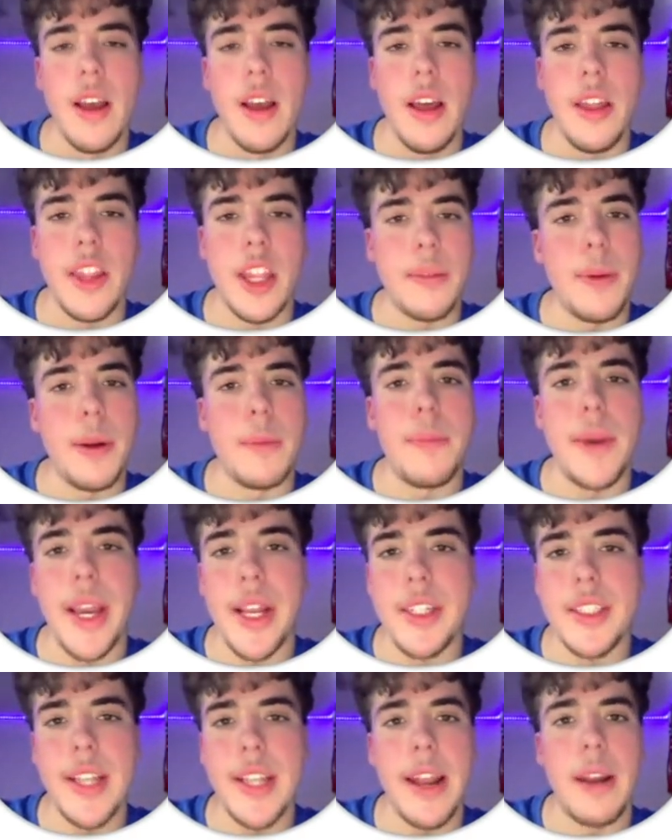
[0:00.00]
They've been
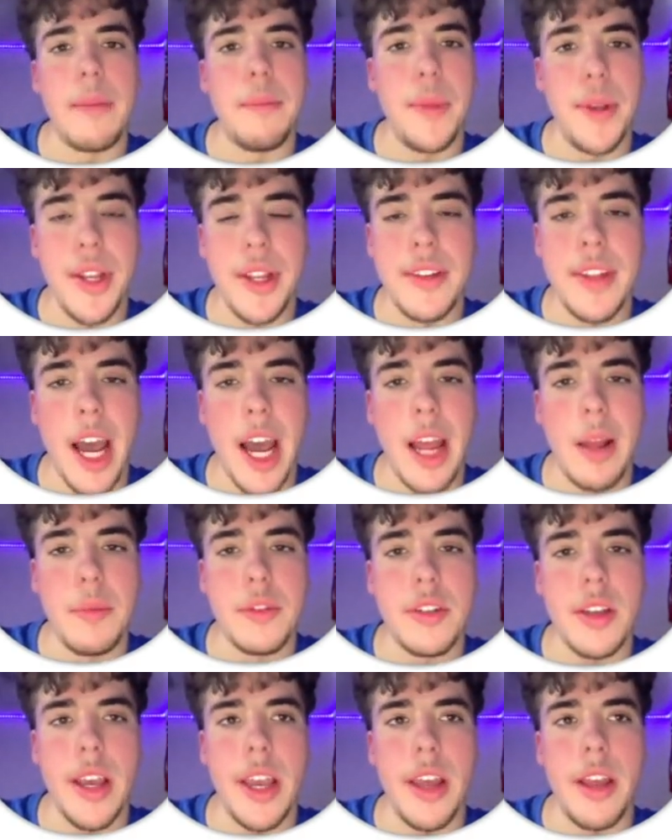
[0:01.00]
pitched at 1,000,000 times,
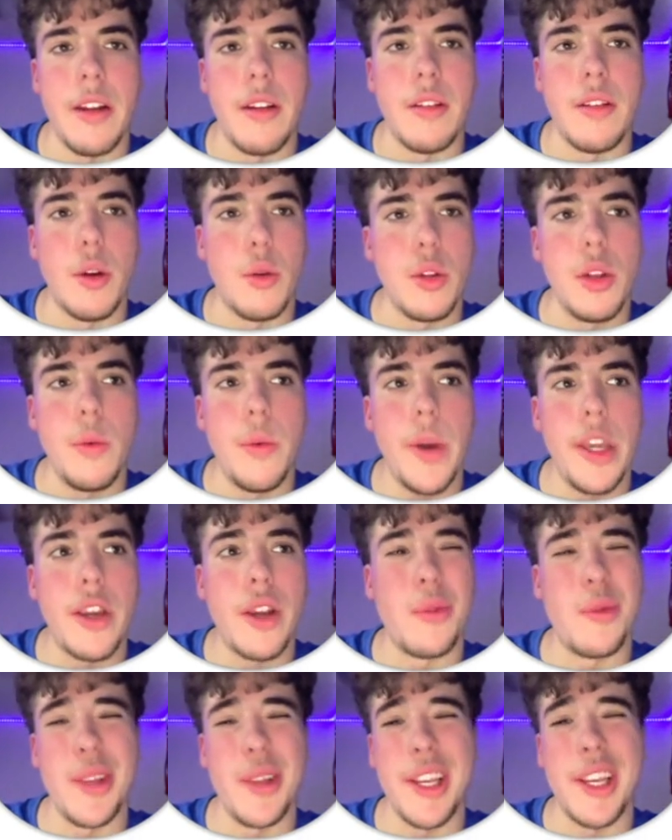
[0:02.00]
and the only way you can
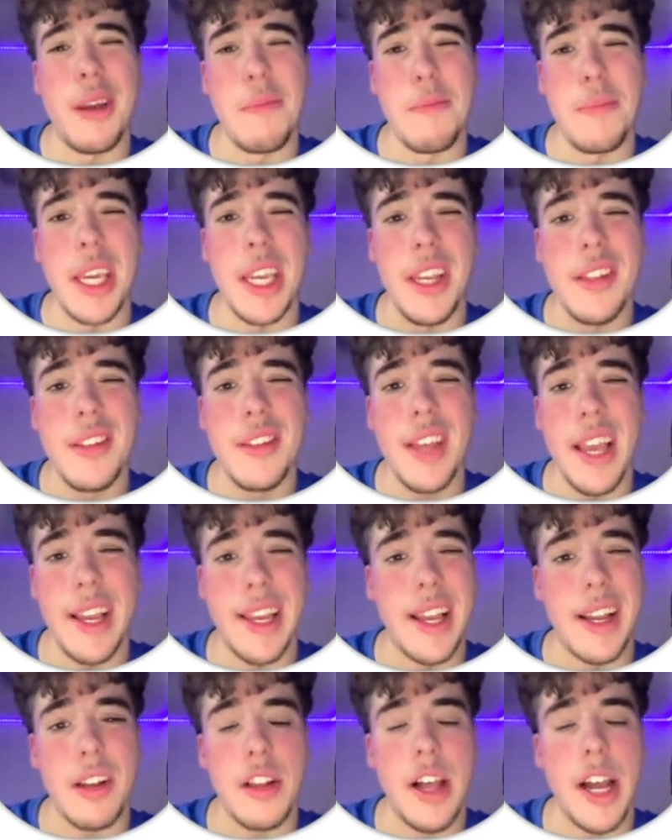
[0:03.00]
really compete and
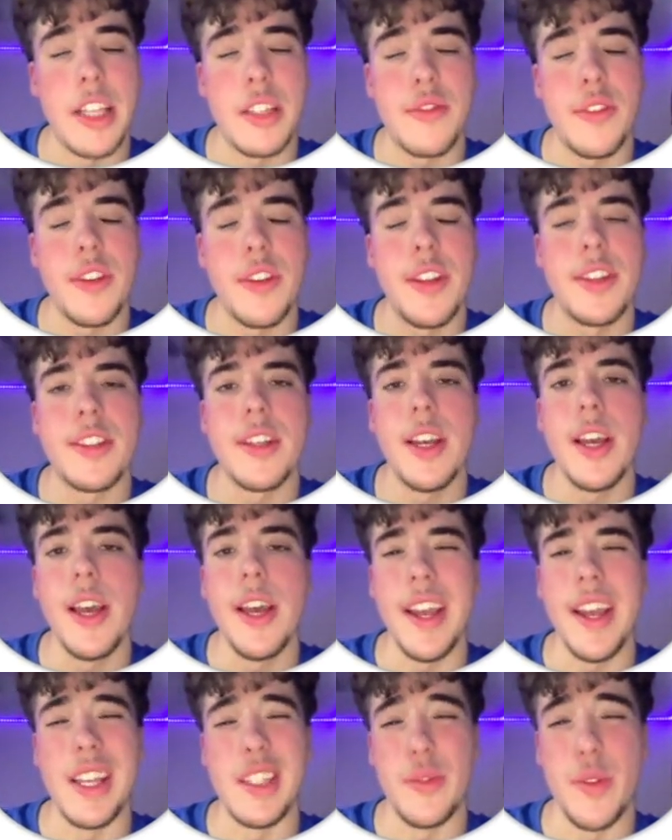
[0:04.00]
get clients for this
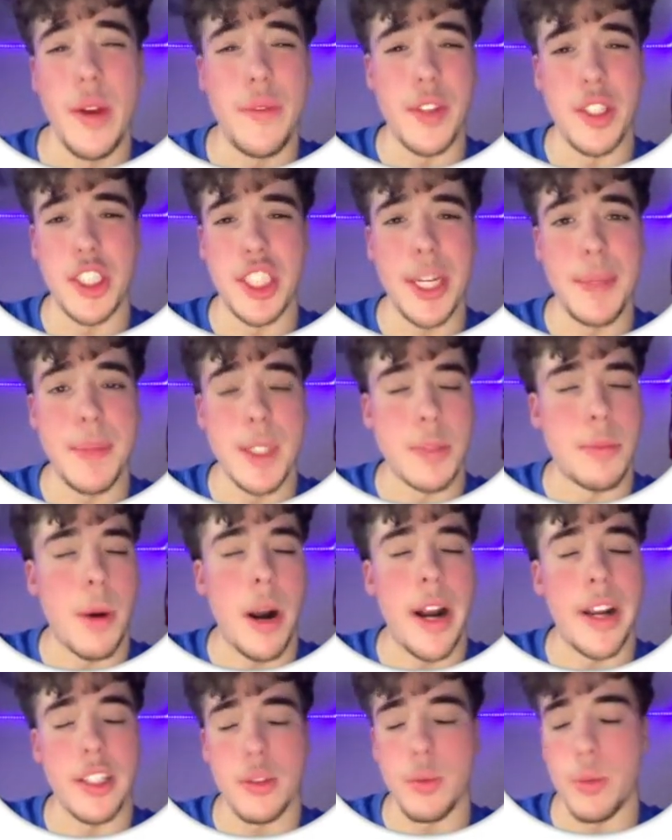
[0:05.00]
is if you have the cheapest
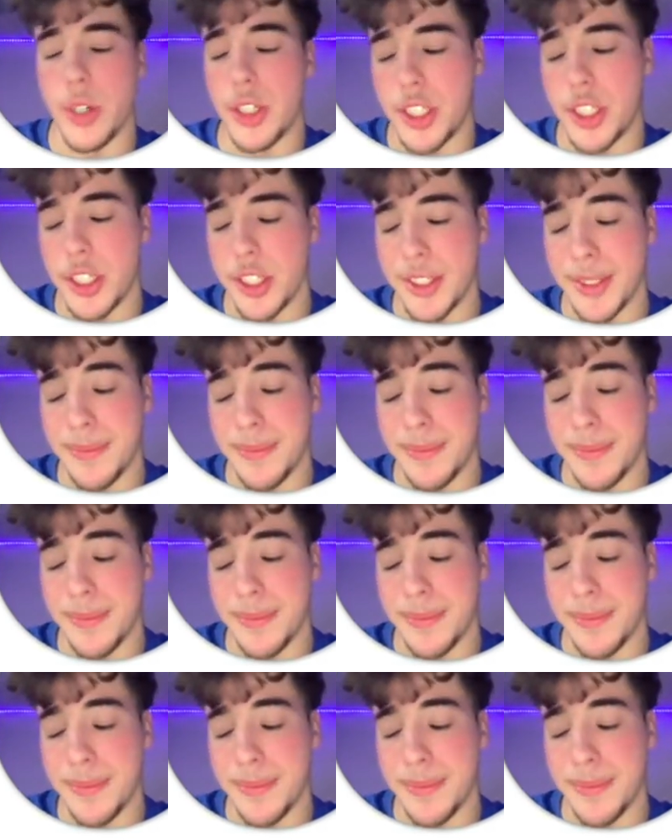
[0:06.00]
price, which is